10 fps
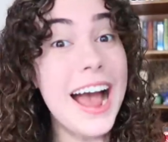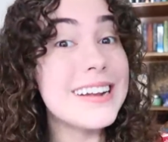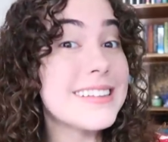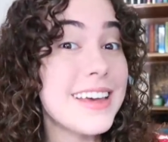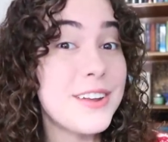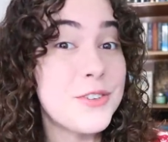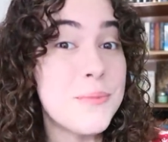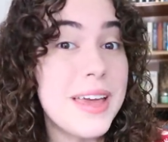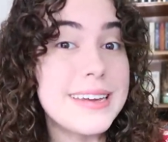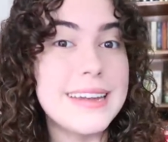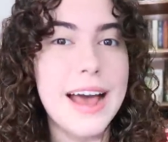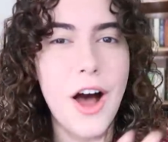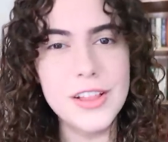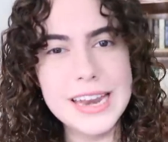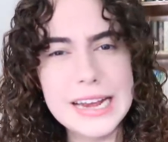I decided to make it
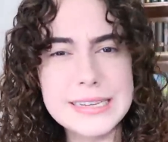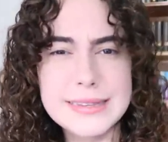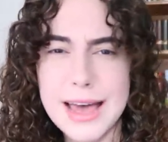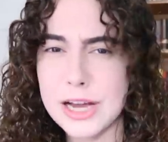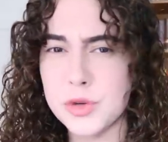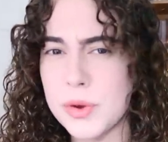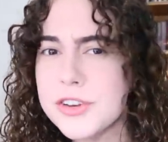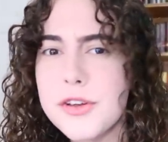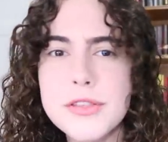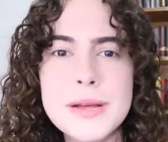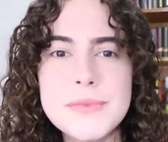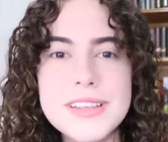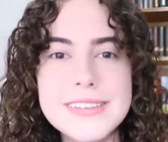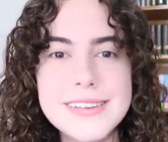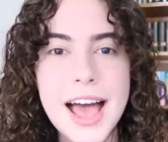holiday slash winter themed
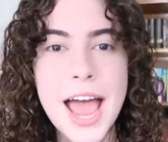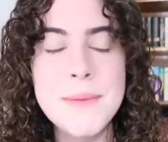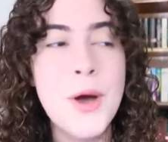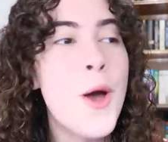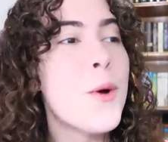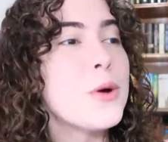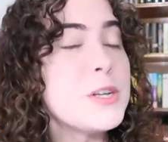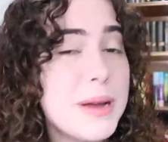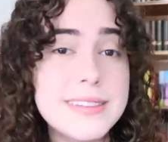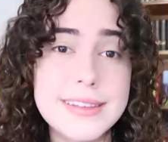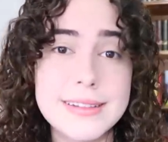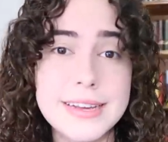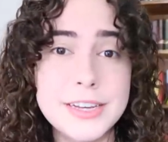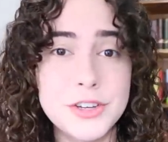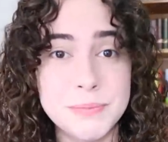this time, which
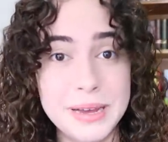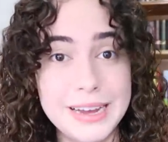basically just